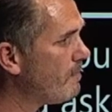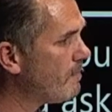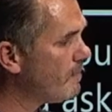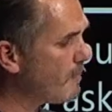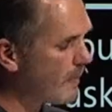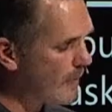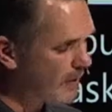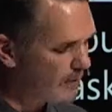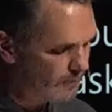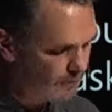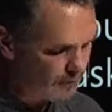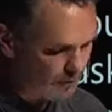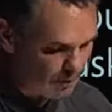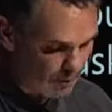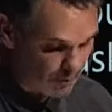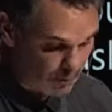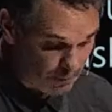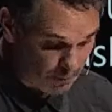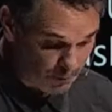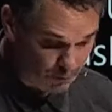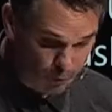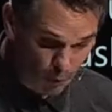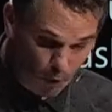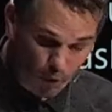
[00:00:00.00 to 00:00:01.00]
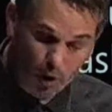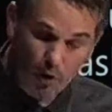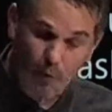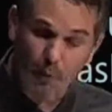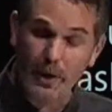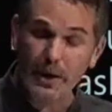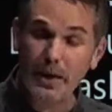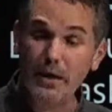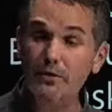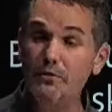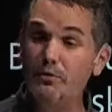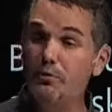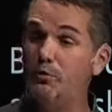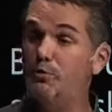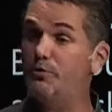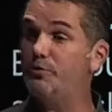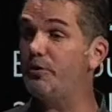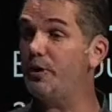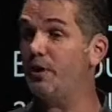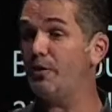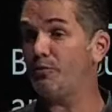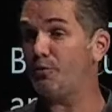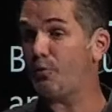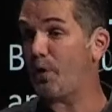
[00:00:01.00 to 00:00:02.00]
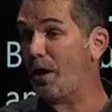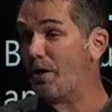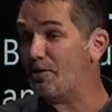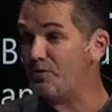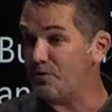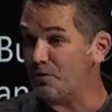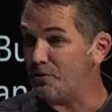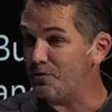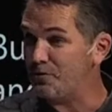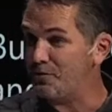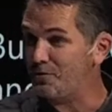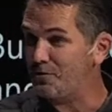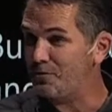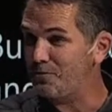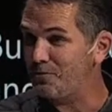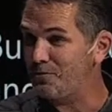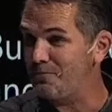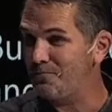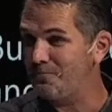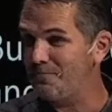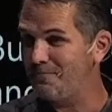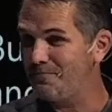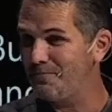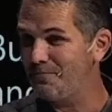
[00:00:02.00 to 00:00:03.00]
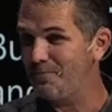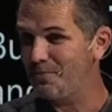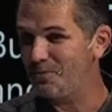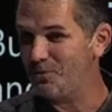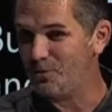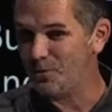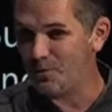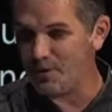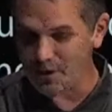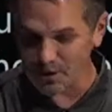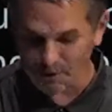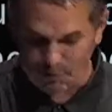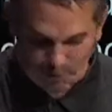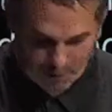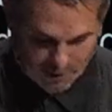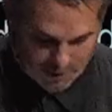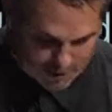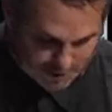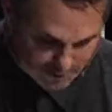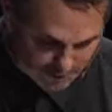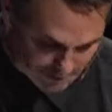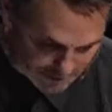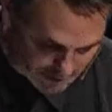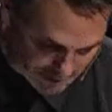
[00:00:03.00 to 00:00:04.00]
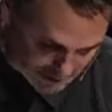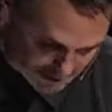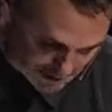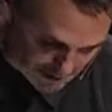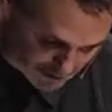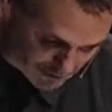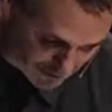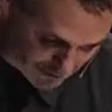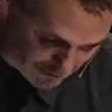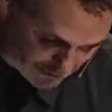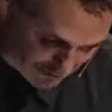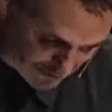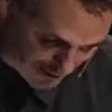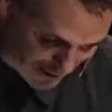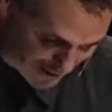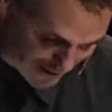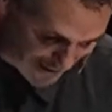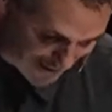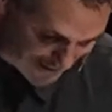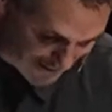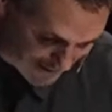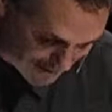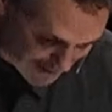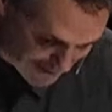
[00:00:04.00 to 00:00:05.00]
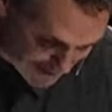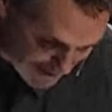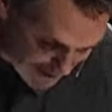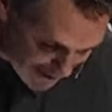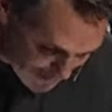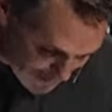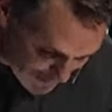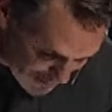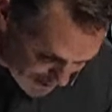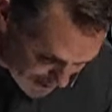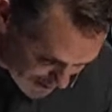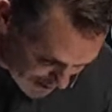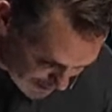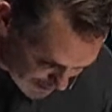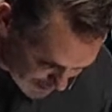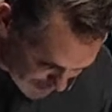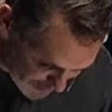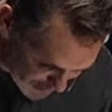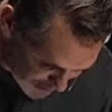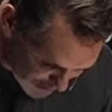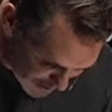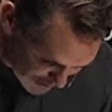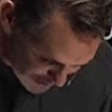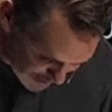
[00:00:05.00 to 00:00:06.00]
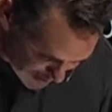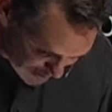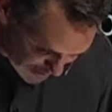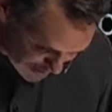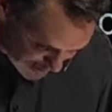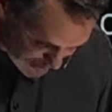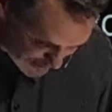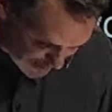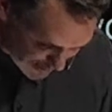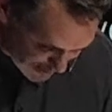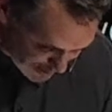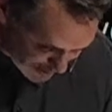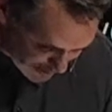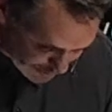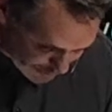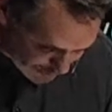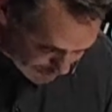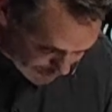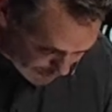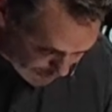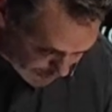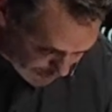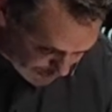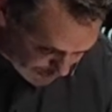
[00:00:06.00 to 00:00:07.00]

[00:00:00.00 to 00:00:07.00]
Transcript: And so, before we get too self righteous to these religious leaders and condemn them, let us first